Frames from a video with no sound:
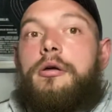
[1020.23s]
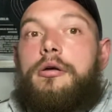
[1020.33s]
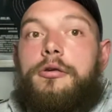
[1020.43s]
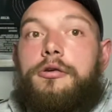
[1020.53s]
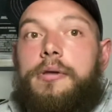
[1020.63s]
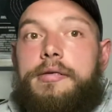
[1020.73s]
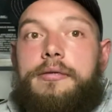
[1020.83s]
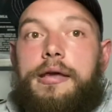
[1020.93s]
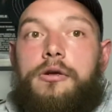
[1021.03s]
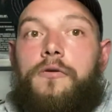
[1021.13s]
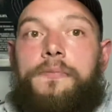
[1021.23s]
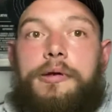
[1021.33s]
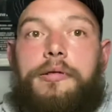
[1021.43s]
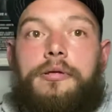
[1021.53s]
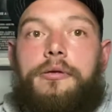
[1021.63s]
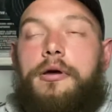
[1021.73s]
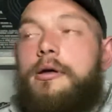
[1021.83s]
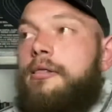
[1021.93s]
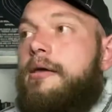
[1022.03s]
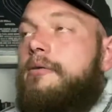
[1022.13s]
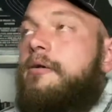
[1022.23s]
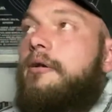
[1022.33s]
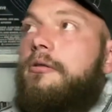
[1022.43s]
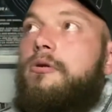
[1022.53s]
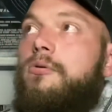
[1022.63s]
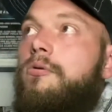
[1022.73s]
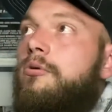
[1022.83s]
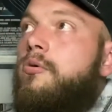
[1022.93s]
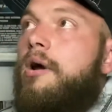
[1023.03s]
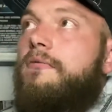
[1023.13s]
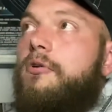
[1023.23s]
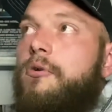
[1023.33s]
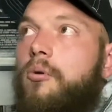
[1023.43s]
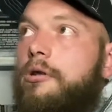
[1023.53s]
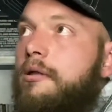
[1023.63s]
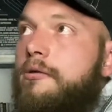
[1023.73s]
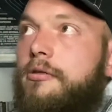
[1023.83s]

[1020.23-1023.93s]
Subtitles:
So let's say you've been listening to whoever you want to listen